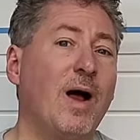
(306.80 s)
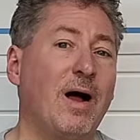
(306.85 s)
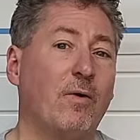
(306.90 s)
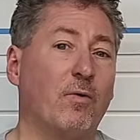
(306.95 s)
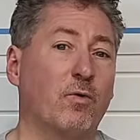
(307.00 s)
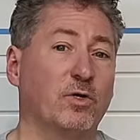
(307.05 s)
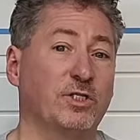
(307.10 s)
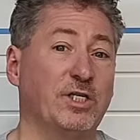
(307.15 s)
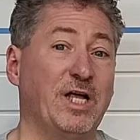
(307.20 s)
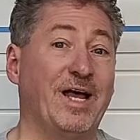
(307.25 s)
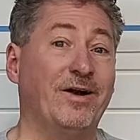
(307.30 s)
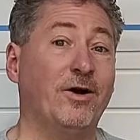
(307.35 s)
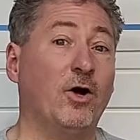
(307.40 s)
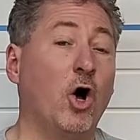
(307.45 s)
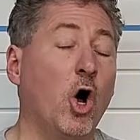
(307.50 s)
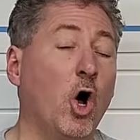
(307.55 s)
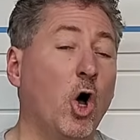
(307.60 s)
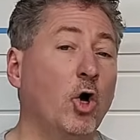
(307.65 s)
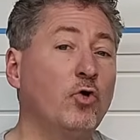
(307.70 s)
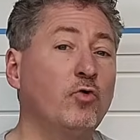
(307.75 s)
hours at
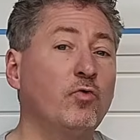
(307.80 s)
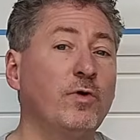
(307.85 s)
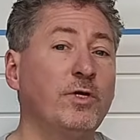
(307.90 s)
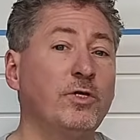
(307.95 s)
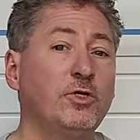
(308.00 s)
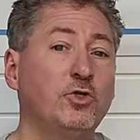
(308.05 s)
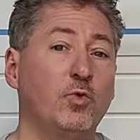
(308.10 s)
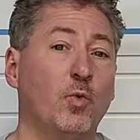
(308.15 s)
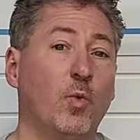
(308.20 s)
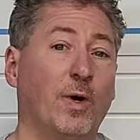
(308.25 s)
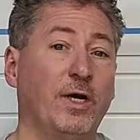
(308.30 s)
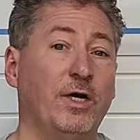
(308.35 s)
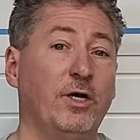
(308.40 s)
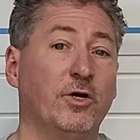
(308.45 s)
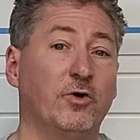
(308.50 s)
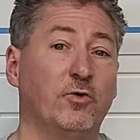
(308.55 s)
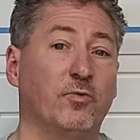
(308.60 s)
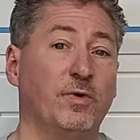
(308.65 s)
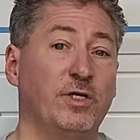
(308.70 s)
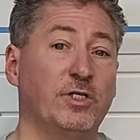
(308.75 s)
120
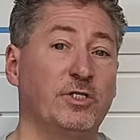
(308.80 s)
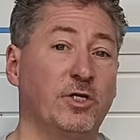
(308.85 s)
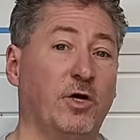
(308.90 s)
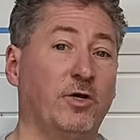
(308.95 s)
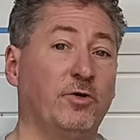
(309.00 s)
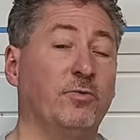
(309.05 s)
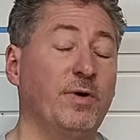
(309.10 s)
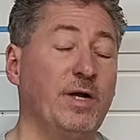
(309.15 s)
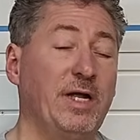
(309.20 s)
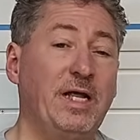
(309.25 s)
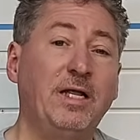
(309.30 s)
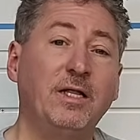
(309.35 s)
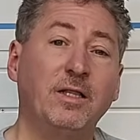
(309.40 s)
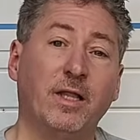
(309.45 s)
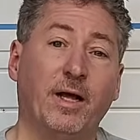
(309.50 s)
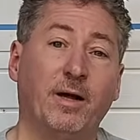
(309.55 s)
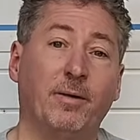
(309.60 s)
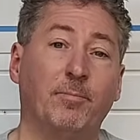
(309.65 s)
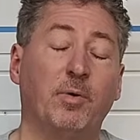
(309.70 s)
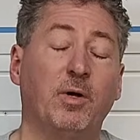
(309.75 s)
degrees under a heat
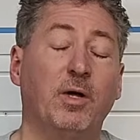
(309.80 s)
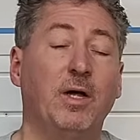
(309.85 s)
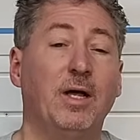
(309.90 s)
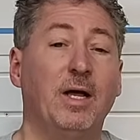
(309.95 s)
lamp.